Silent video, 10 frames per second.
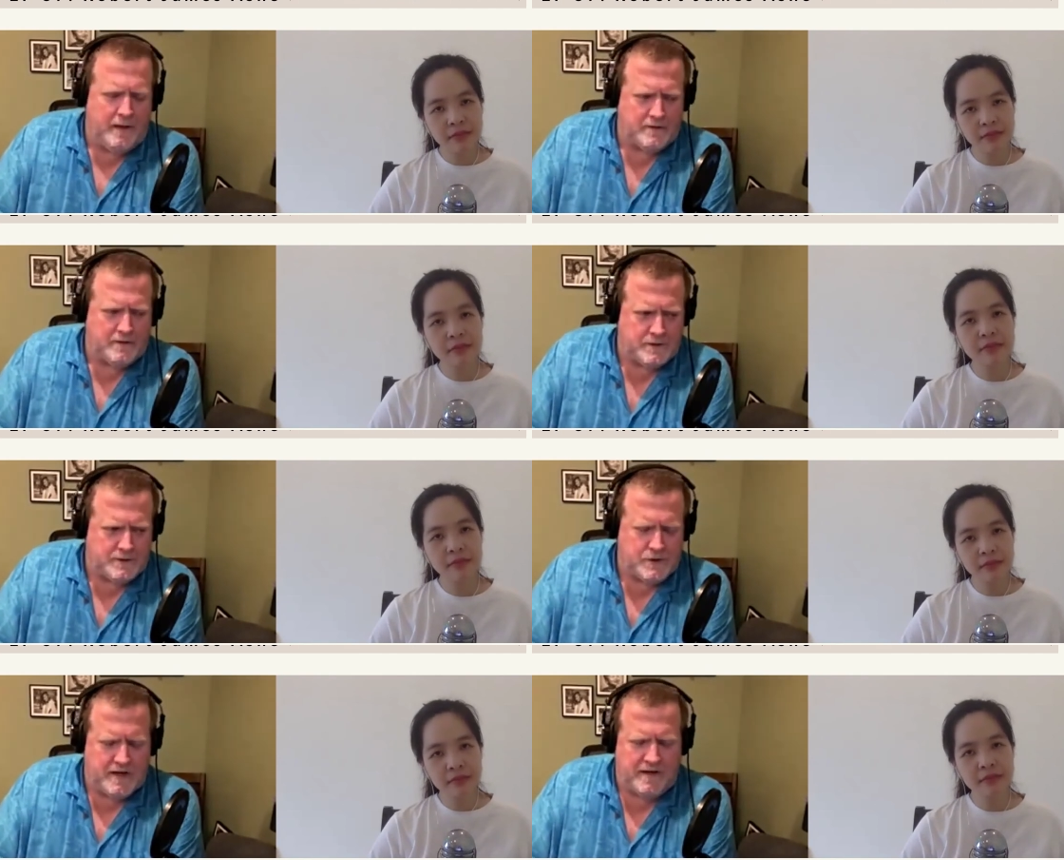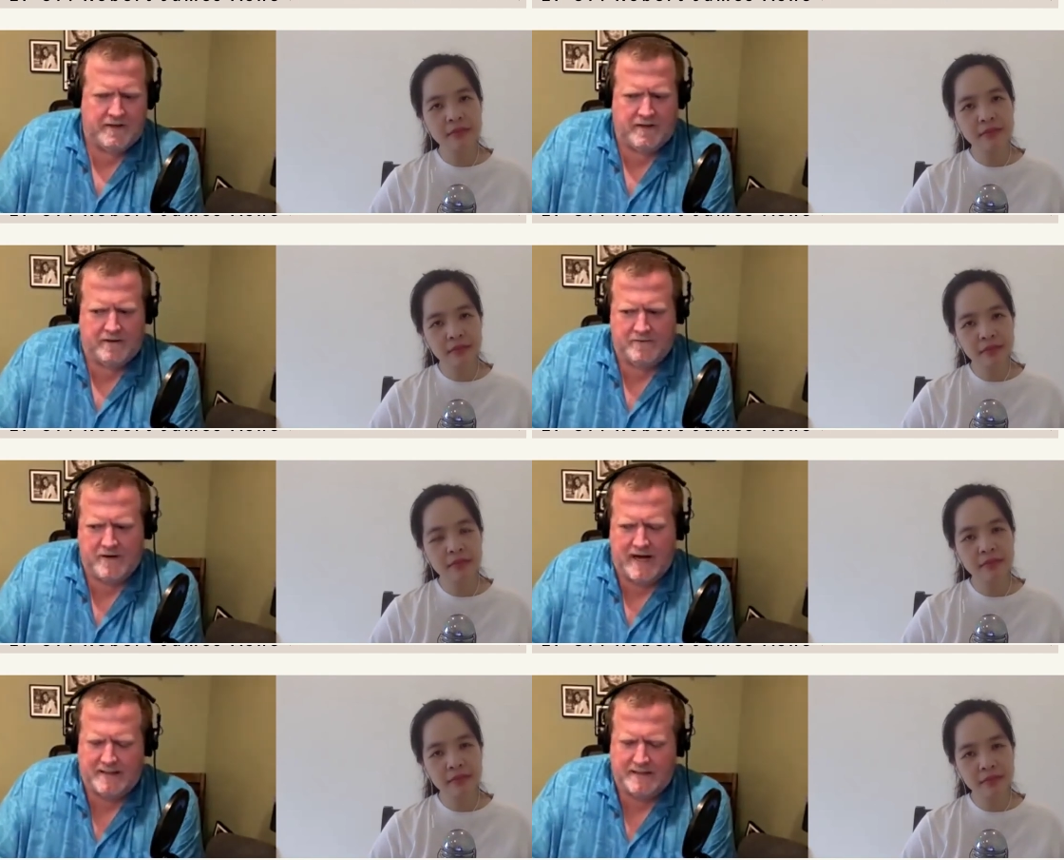Speaker 1: I was just trying to think of
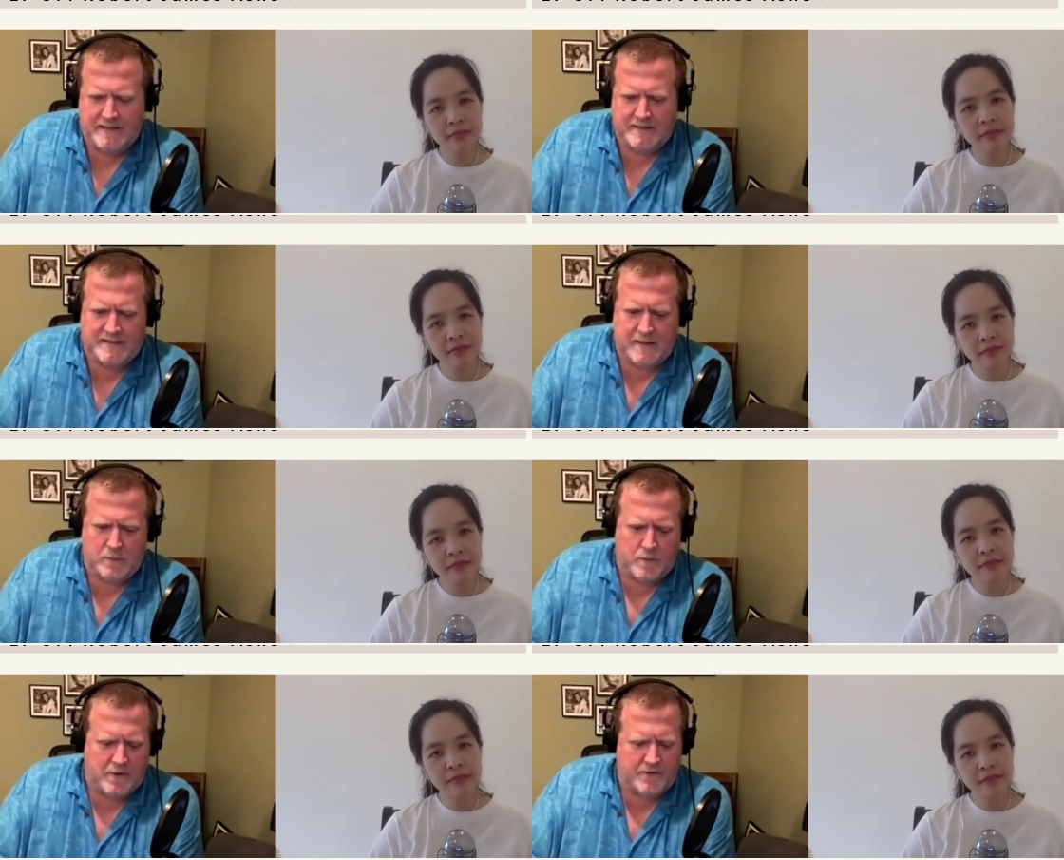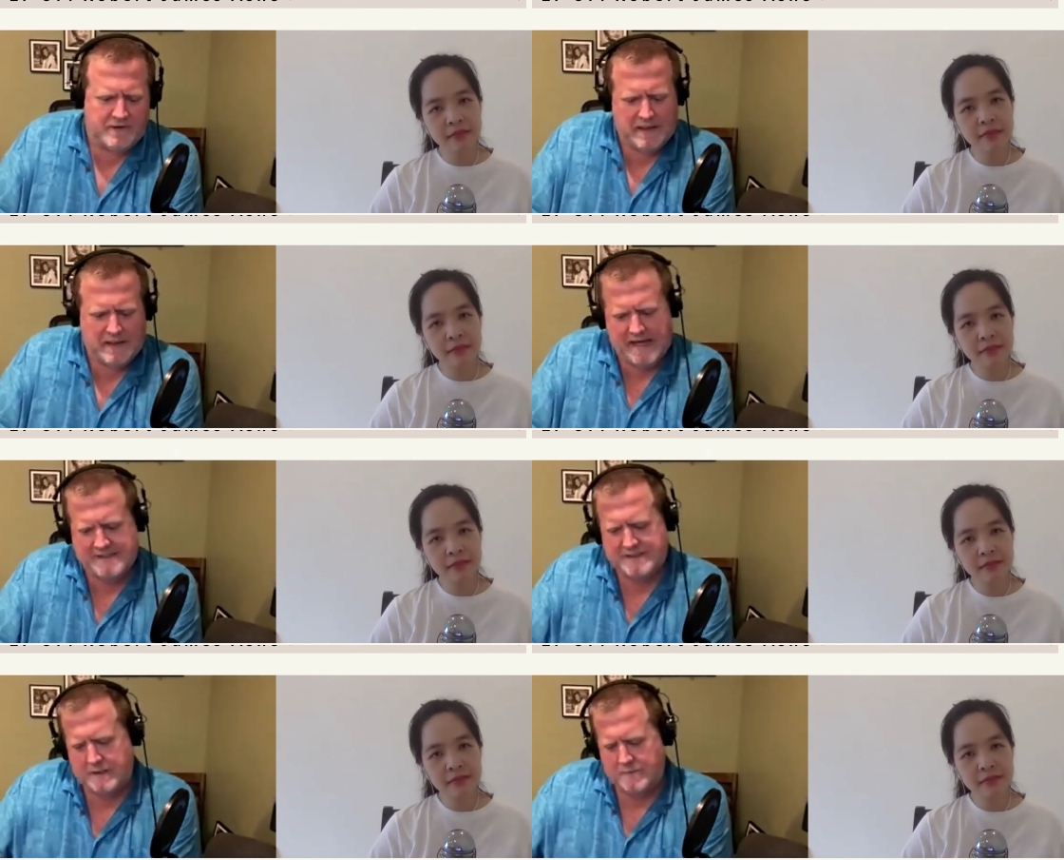ideas that were both
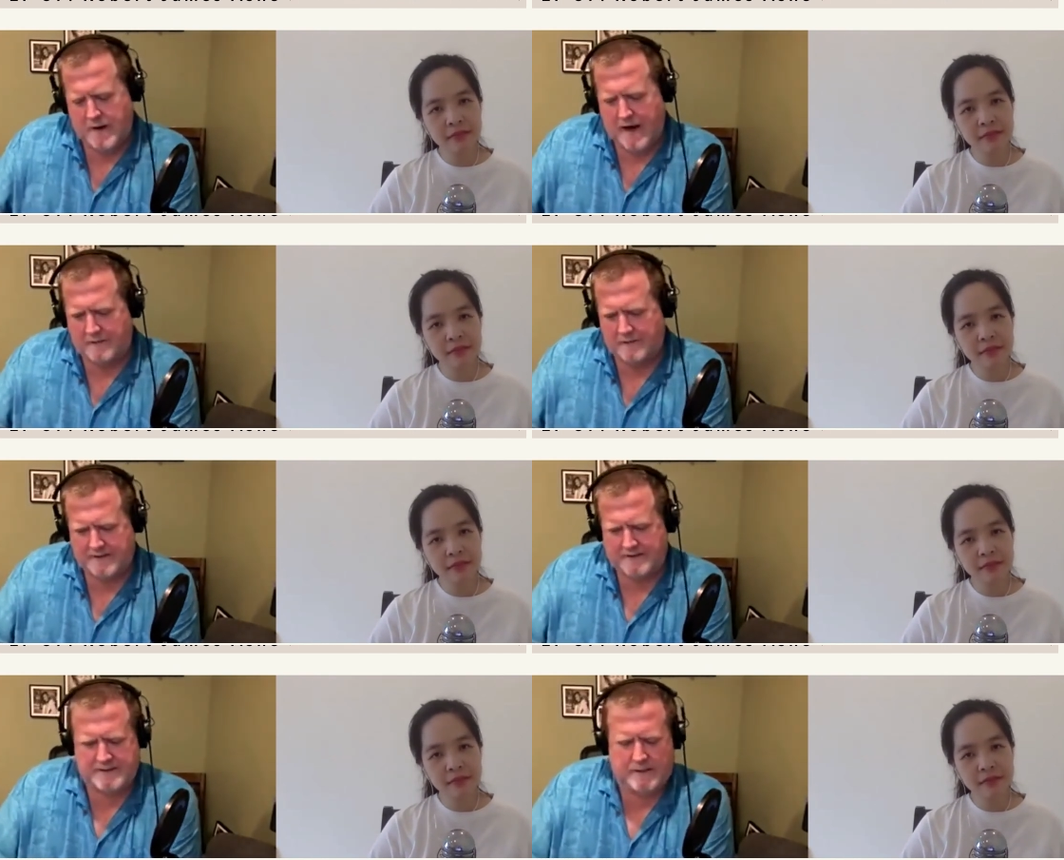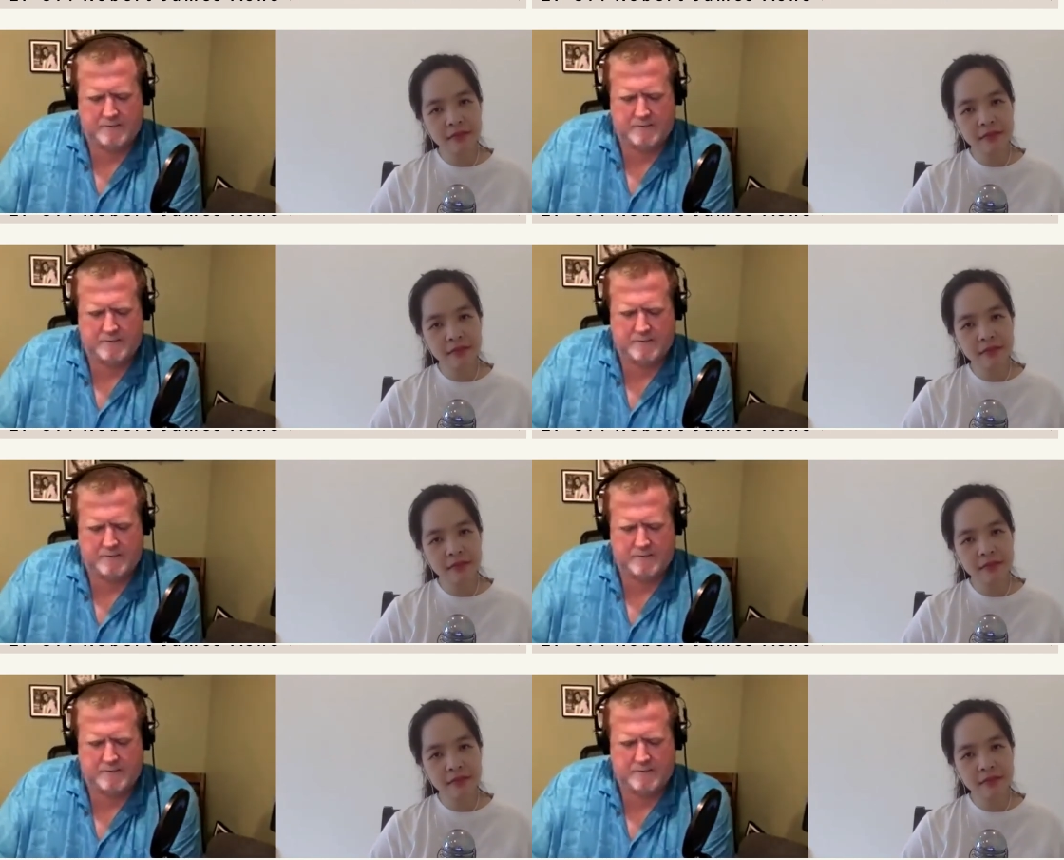classic and modern at the same